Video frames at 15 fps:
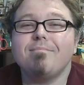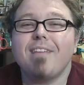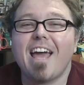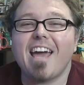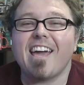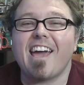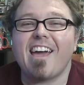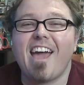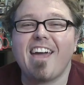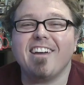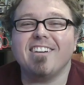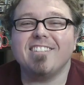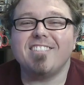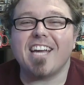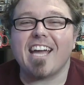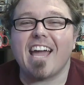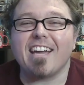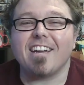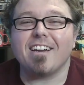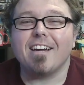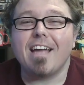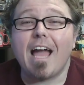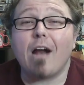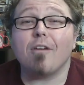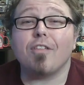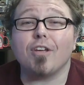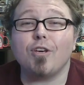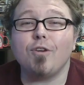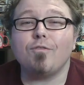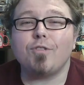Hey, Jake Hake here. I want to
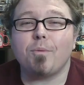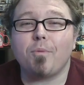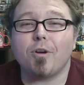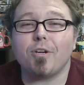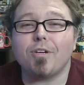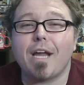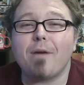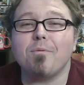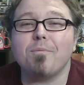thank you for sharing part of your day with